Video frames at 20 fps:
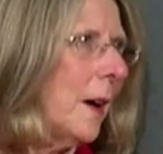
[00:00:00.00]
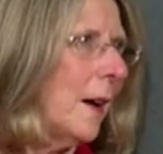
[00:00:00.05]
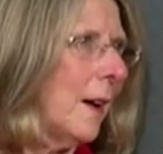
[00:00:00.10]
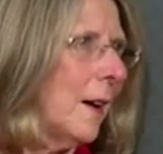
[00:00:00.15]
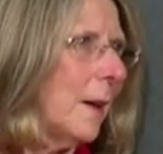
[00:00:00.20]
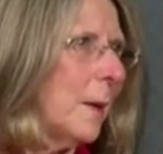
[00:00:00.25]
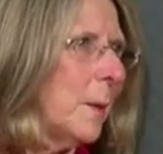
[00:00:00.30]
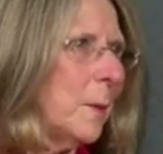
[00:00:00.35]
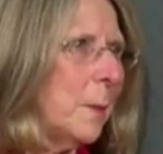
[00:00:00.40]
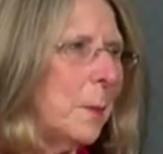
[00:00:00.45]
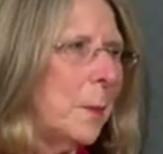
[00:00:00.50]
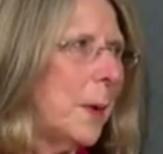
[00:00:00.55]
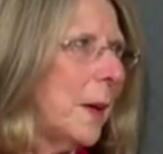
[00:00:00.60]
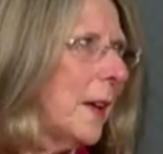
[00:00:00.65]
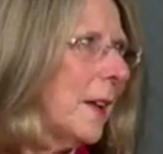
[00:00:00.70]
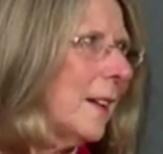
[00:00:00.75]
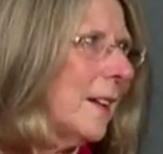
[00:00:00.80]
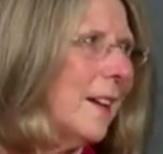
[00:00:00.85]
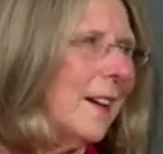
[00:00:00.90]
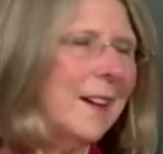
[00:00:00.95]

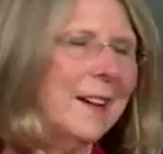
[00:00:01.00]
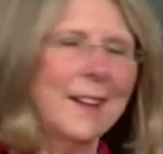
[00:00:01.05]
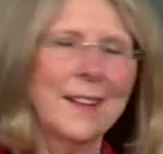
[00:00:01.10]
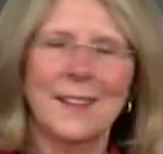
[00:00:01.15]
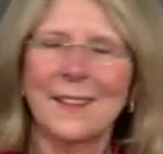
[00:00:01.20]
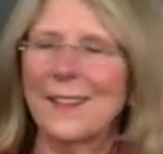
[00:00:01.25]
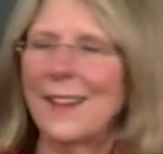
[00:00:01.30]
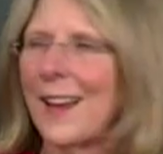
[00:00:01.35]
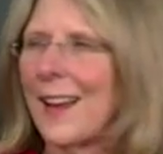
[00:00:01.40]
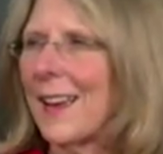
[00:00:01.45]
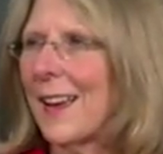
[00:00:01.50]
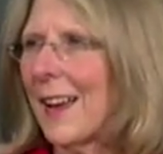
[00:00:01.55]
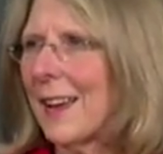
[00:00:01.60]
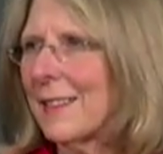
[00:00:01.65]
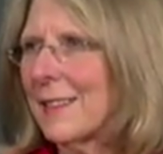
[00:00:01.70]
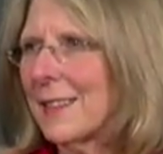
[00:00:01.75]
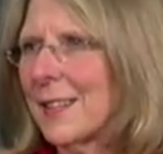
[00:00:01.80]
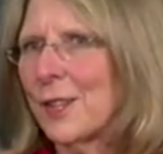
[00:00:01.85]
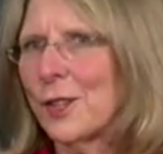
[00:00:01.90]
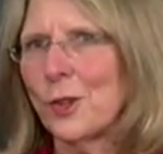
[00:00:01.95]
But I
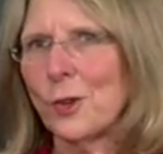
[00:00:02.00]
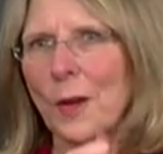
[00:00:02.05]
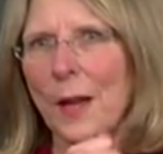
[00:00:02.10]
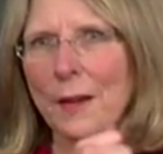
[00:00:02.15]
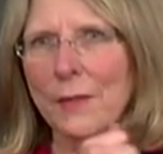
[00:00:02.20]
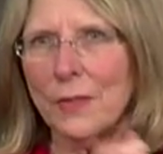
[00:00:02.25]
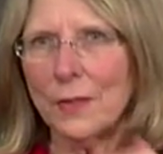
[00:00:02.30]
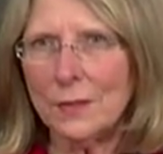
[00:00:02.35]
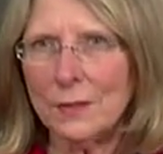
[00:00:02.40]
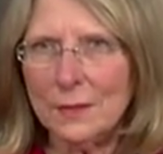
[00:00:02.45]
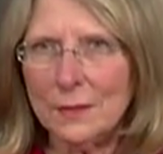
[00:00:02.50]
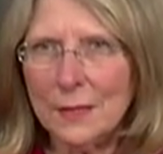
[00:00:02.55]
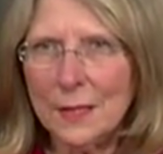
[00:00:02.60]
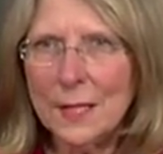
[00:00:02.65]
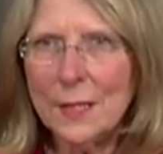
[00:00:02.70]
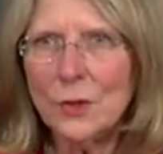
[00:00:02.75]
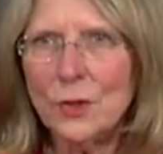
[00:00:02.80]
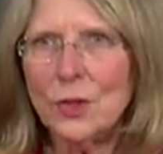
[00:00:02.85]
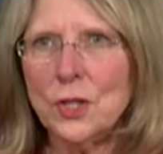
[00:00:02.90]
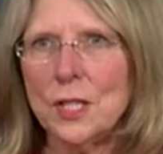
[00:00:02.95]
think you have the
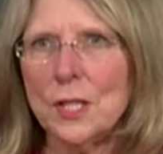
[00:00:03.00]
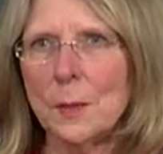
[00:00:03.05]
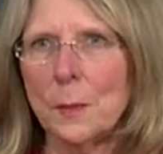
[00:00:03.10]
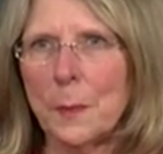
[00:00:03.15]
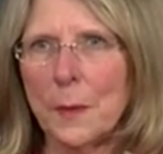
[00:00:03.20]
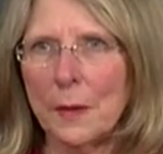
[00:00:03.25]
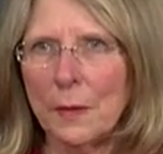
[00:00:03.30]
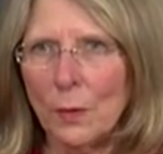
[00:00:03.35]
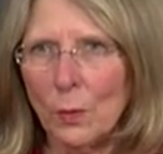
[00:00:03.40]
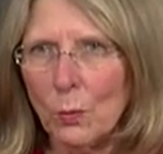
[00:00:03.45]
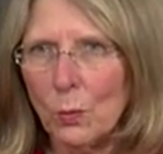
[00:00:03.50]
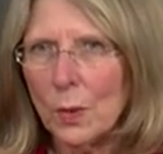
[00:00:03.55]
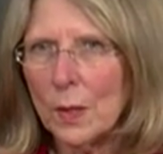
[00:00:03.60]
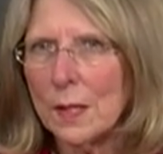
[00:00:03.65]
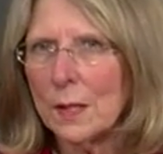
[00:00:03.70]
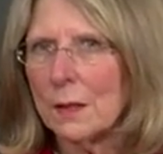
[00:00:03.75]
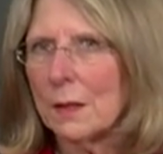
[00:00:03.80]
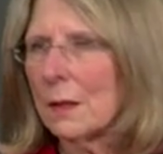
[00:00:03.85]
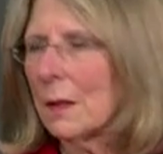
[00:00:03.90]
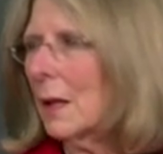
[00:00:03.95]
leadership and the
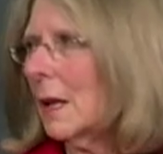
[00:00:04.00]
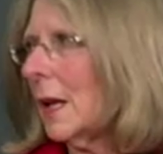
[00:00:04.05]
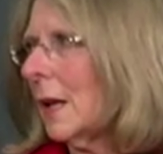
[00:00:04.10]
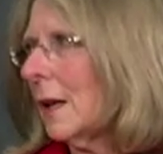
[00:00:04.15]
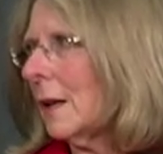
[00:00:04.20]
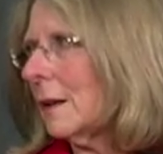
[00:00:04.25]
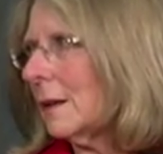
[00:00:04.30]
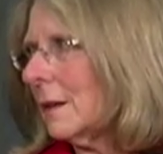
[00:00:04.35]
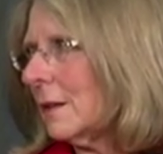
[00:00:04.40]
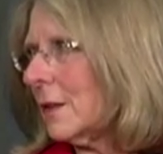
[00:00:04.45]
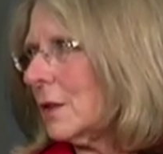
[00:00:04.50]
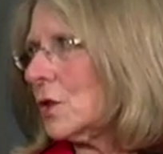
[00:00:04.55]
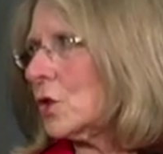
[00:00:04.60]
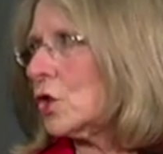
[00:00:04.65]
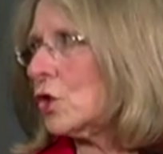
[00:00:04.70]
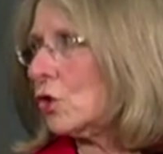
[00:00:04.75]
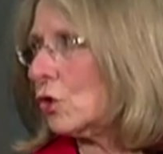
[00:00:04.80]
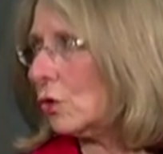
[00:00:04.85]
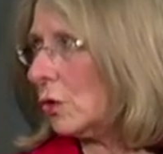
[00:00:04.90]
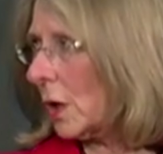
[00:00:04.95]
will and the
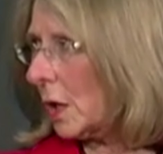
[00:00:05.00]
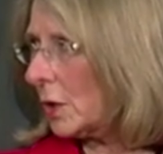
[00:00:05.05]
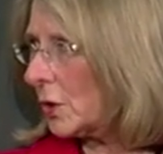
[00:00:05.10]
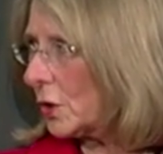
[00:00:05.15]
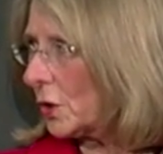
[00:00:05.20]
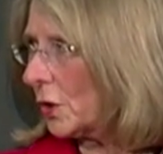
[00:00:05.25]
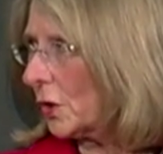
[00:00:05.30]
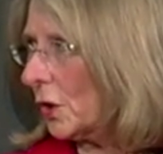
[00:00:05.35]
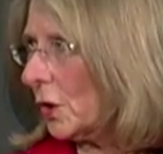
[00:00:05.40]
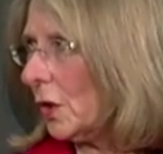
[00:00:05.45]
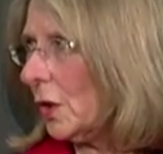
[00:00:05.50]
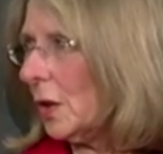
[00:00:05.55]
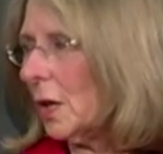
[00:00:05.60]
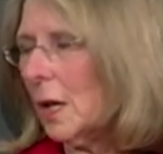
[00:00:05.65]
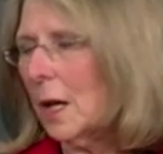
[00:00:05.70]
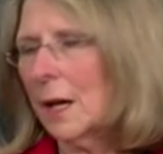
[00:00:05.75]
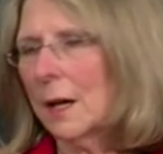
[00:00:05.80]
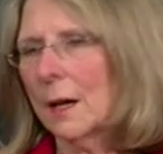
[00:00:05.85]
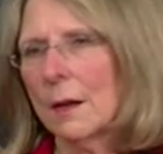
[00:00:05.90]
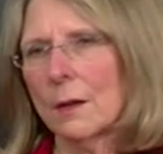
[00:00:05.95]
structure
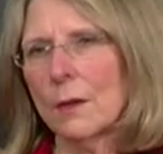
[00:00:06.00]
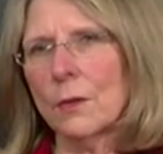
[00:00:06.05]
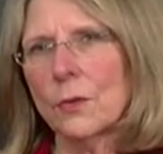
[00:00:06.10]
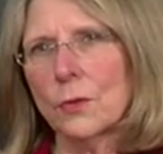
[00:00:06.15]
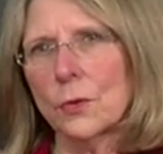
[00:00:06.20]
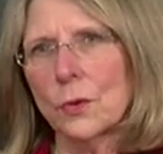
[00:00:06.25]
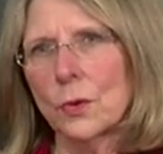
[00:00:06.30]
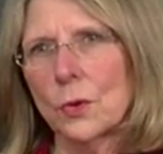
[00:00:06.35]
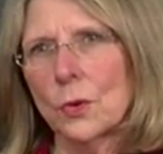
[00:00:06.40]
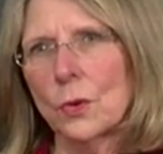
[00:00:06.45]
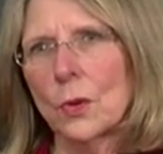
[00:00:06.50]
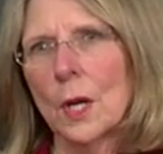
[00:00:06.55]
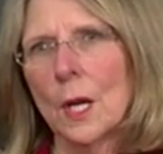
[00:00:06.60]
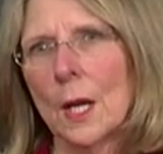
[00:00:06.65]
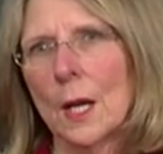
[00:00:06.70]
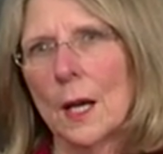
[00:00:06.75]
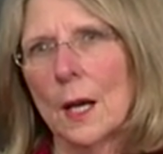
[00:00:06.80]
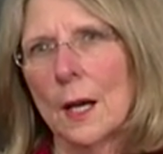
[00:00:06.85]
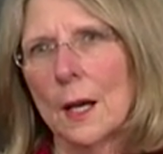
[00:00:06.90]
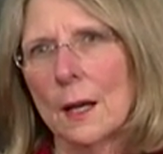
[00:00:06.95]
through
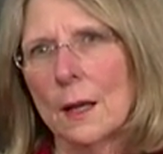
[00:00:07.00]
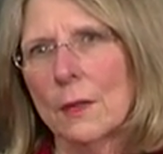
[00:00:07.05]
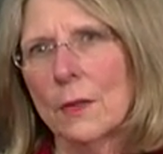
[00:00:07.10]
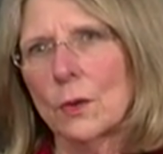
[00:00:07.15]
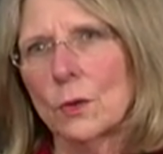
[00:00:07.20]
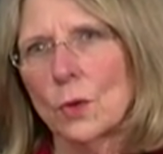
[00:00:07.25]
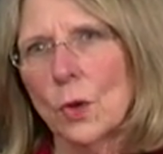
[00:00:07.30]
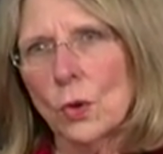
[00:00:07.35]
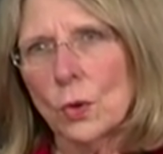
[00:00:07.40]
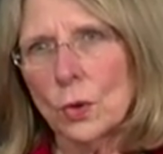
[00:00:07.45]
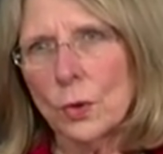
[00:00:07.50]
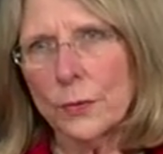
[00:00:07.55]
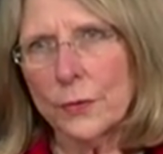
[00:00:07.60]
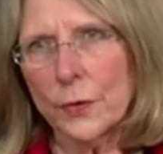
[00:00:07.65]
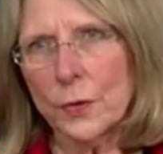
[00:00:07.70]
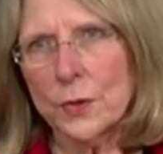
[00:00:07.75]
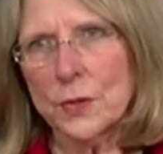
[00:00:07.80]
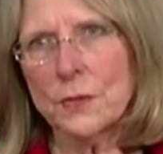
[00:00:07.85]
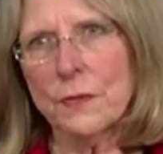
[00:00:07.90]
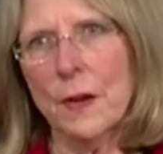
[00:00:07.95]
the local
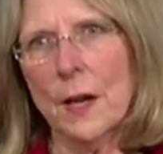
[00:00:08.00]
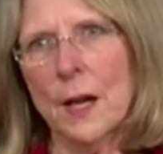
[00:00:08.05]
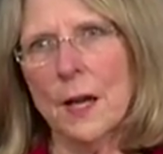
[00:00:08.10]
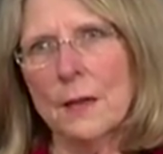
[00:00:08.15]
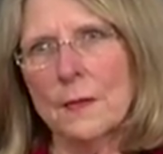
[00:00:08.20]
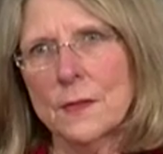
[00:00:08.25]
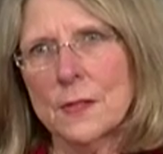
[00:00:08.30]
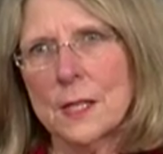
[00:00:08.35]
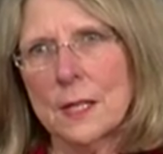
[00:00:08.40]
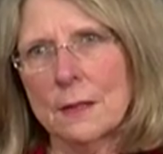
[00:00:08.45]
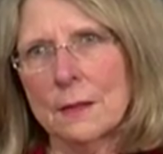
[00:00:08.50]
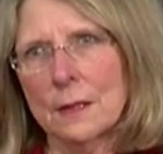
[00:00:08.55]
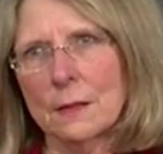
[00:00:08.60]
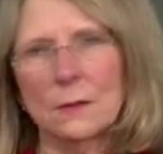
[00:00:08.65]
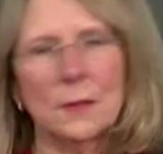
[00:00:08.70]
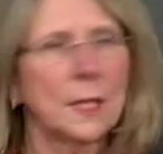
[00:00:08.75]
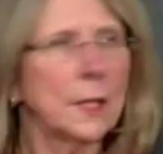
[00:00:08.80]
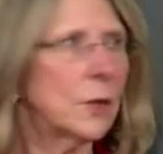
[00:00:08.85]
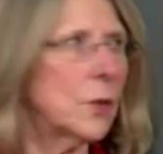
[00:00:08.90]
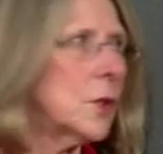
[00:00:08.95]
First Fives and the
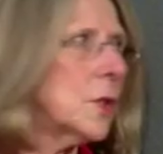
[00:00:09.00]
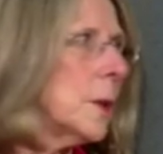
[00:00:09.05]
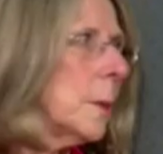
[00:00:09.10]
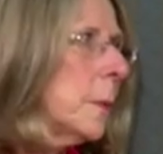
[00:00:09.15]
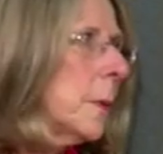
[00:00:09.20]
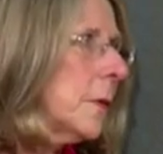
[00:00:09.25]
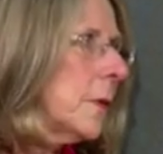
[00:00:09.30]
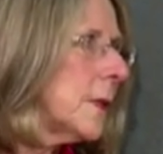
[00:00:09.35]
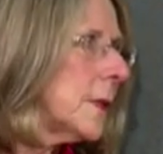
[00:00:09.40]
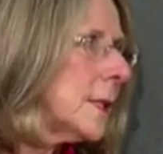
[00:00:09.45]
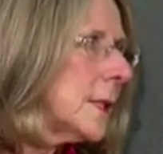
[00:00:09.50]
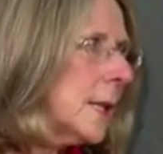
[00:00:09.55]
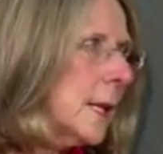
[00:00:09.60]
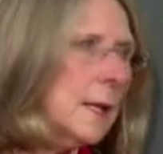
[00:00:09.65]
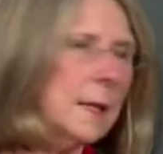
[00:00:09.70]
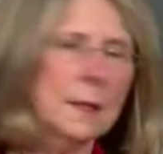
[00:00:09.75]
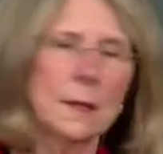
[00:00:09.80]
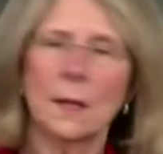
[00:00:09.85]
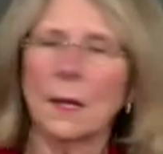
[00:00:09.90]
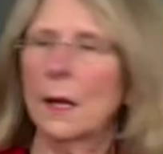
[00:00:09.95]
leadership of the
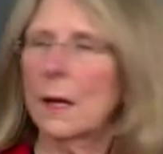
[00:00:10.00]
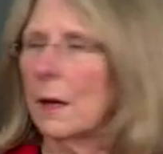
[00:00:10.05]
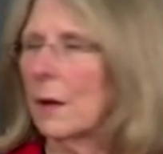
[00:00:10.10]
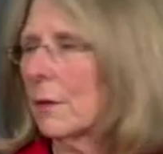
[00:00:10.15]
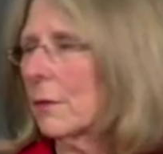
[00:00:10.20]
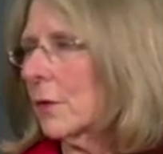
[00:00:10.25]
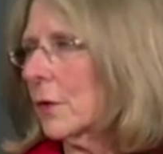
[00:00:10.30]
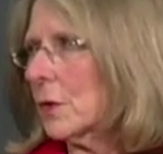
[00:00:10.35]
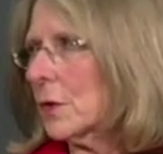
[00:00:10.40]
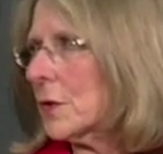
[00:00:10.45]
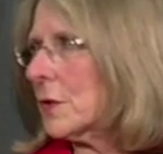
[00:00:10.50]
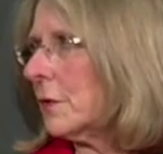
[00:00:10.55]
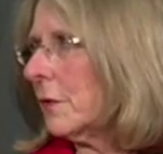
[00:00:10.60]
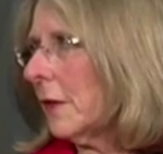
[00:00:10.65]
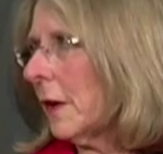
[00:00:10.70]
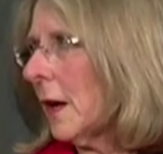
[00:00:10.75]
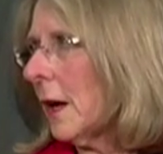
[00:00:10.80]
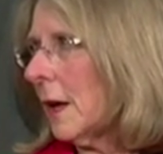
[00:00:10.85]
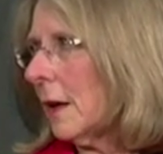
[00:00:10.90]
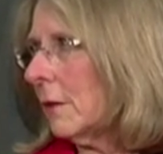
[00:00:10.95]
state First
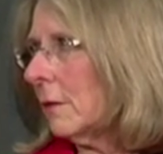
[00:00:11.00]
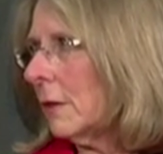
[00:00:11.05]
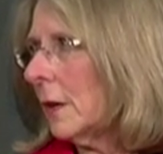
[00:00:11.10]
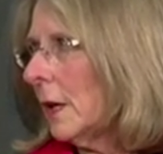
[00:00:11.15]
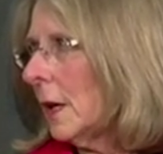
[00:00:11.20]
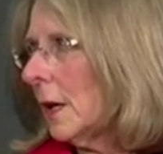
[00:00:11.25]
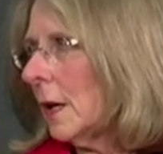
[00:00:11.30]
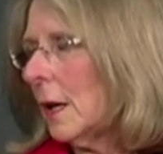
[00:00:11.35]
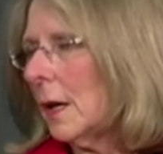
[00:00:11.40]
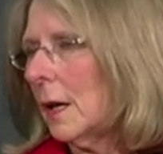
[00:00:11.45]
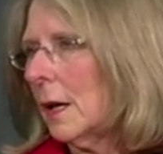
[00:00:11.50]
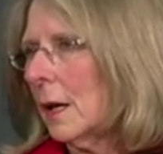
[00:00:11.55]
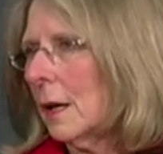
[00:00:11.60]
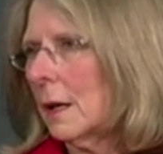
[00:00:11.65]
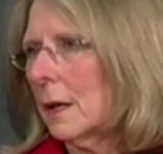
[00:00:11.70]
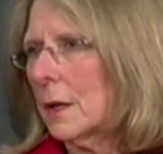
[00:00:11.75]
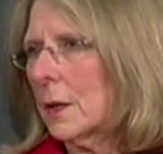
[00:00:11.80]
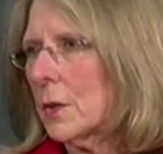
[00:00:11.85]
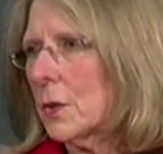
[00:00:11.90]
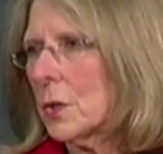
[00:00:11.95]
Five
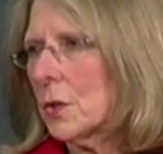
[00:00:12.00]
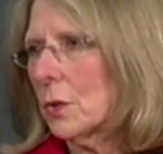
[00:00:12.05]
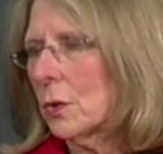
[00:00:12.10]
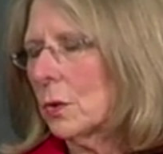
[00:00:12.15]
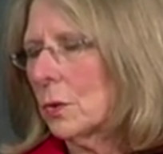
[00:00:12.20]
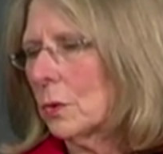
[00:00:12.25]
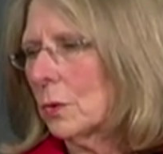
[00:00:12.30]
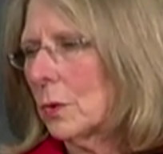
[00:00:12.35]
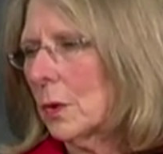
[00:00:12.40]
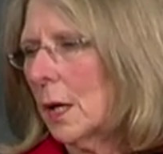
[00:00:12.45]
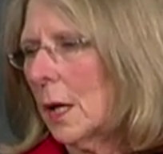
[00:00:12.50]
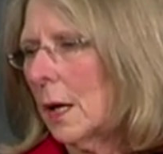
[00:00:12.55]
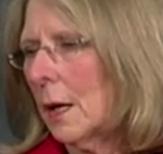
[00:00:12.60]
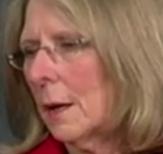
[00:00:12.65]
to